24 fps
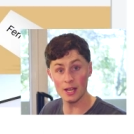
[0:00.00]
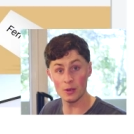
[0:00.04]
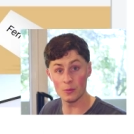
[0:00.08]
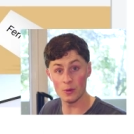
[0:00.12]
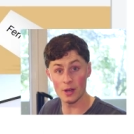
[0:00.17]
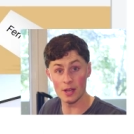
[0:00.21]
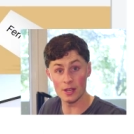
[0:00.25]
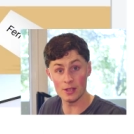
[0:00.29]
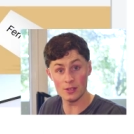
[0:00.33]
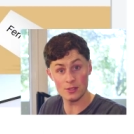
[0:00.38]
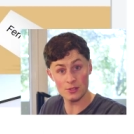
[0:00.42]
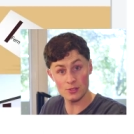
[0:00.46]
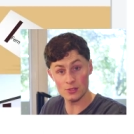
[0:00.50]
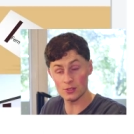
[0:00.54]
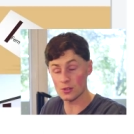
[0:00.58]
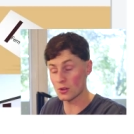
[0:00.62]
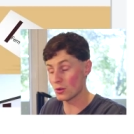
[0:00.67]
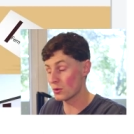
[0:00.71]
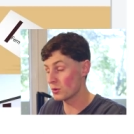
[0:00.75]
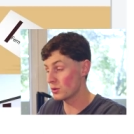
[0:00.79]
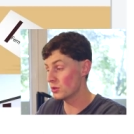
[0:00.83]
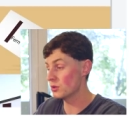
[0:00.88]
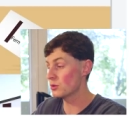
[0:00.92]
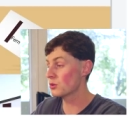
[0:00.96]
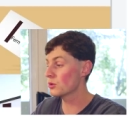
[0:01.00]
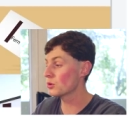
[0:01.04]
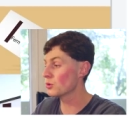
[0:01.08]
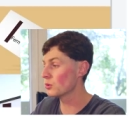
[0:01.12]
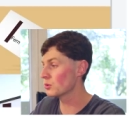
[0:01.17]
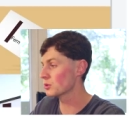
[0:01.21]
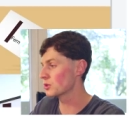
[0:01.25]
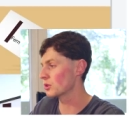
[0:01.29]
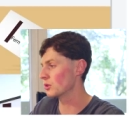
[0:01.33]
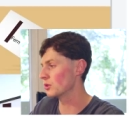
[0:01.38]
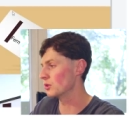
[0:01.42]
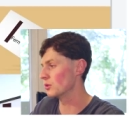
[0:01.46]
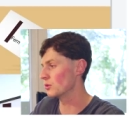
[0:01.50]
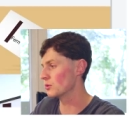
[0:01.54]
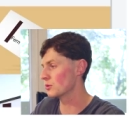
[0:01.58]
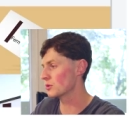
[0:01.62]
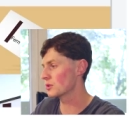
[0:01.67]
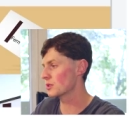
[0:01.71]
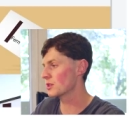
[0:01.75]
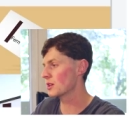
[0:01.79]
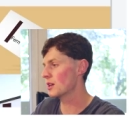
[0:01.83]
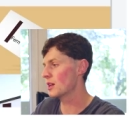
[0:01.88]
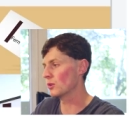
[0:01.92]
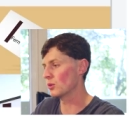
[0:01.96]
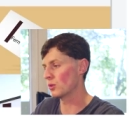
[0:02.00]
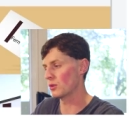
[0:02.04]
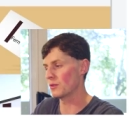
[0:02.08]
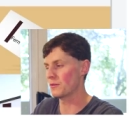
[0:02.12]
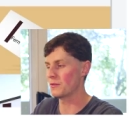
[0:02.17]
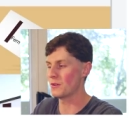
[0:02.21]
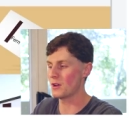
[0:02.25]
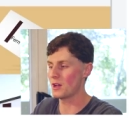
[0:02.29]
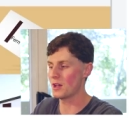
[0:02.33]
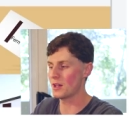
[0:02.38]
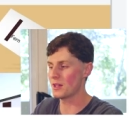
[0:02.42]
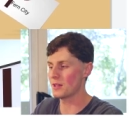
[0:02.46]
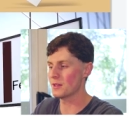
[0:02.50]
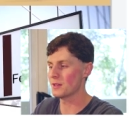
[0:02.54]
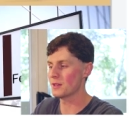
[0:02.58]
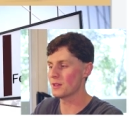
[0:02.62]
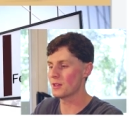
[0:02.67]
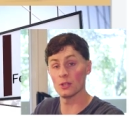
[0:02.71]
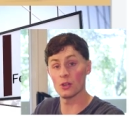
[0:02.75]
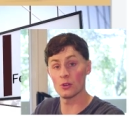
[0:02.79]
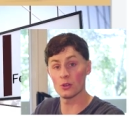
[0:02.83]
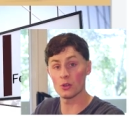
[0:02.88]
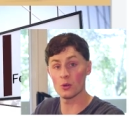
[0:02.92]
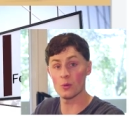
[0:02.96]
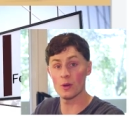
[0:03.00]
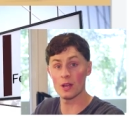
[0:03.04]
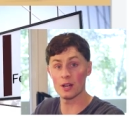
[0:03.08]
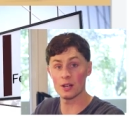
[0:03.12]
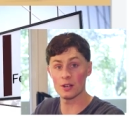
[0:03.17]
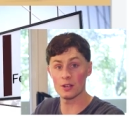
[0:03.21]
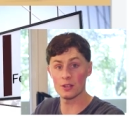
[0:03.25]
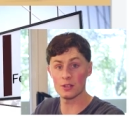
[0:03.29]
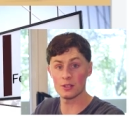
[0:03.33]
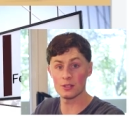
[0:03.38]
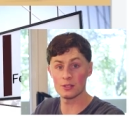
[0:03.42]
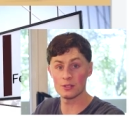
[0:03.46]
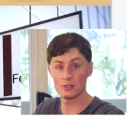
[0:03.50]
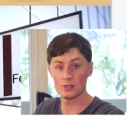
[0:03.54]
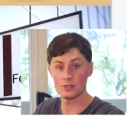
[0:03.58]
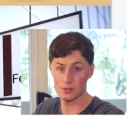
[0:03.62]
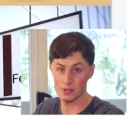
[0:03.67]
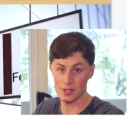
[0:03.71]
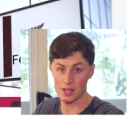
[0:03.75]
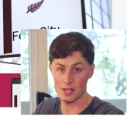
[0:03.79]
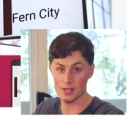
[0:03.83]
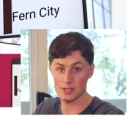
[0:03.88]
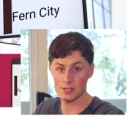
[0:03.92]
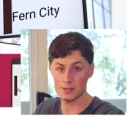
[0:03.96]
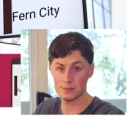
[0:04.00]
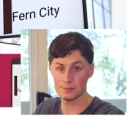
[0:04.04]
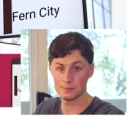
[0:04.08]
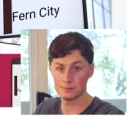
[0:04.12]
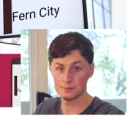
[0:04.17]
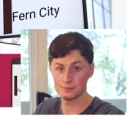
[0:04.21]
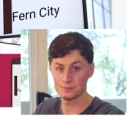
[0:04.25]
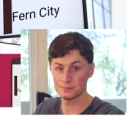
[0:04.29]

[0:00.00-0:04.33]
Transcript: anyway, so you could also use Glorify Logo Editor for that.